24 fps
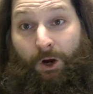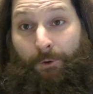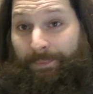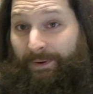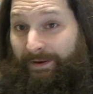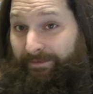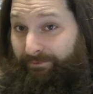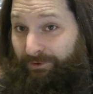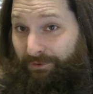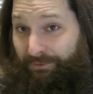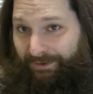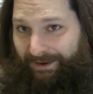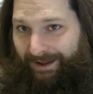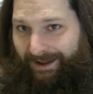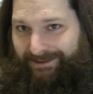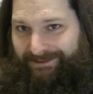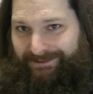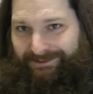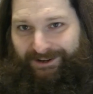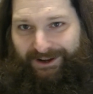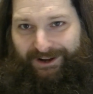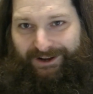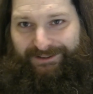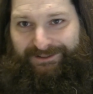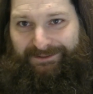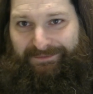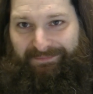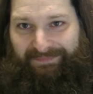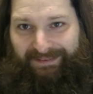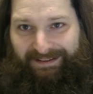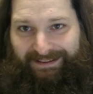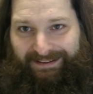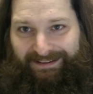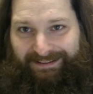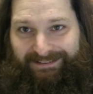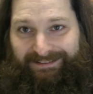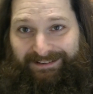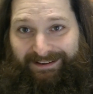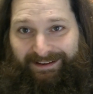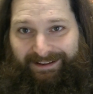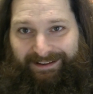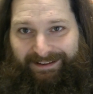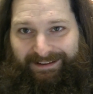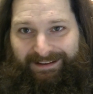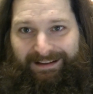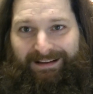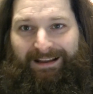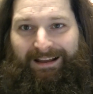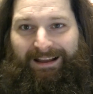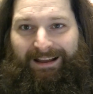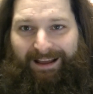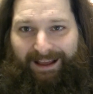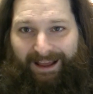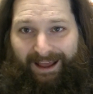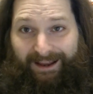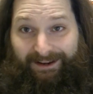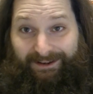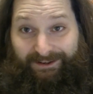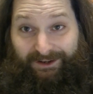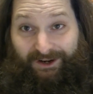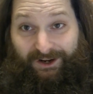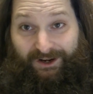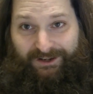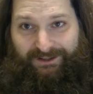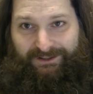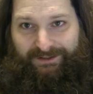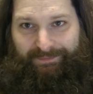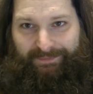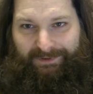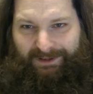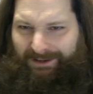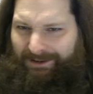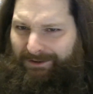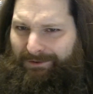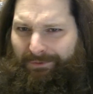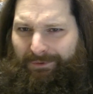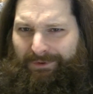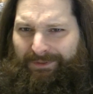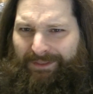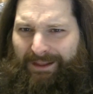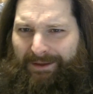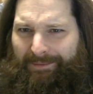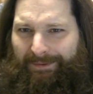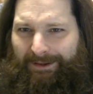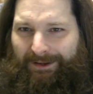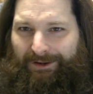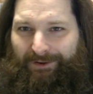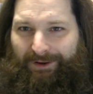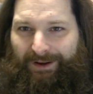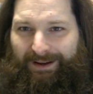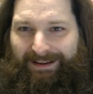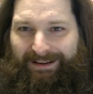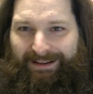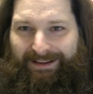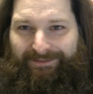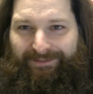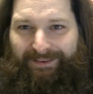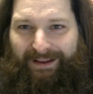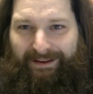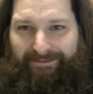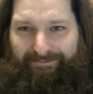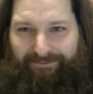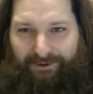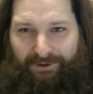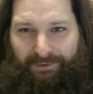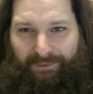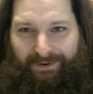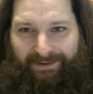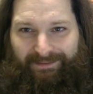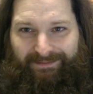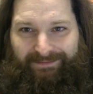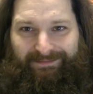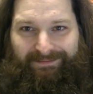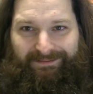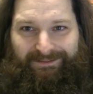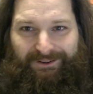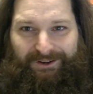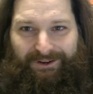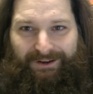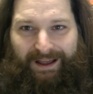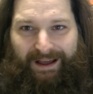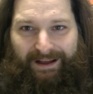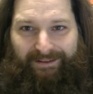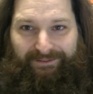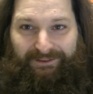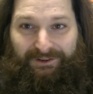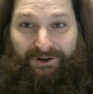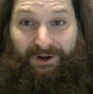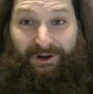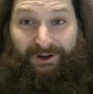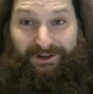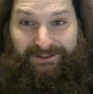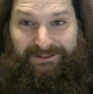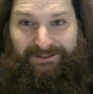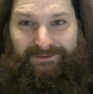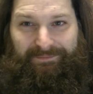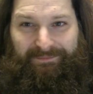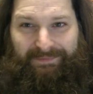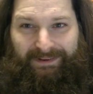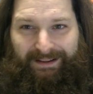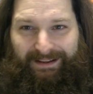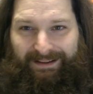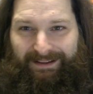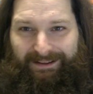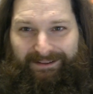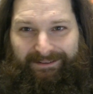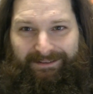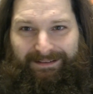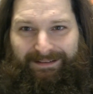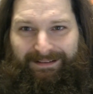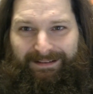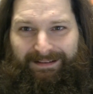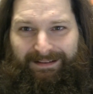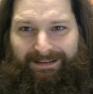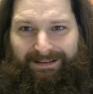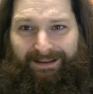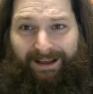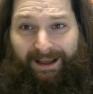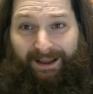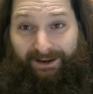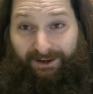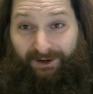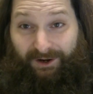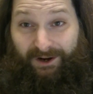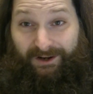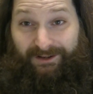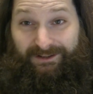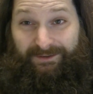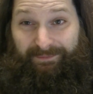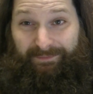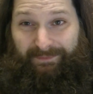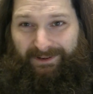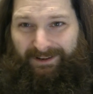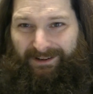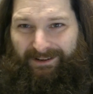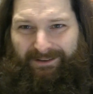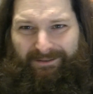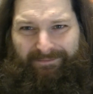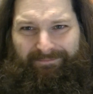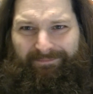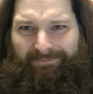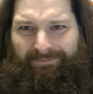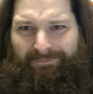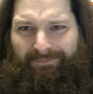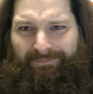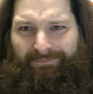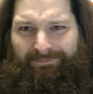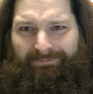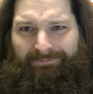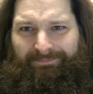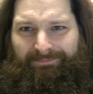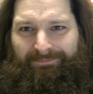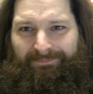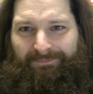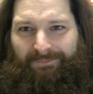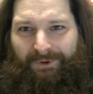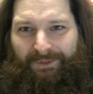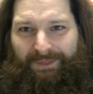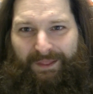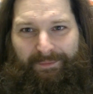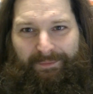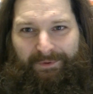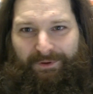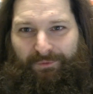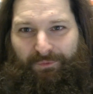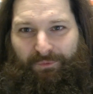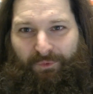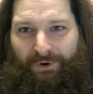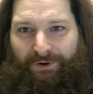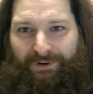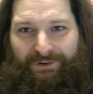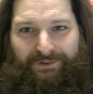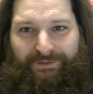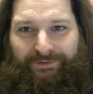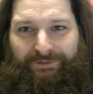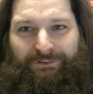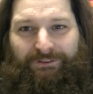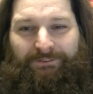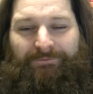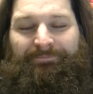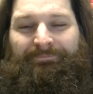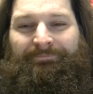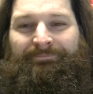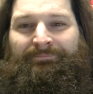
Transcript: everyone has an awesome day today and an awesome year. Wouldn't that be great if everyone could have an awesome day and an awesome year? Wouldn't that be wonderful?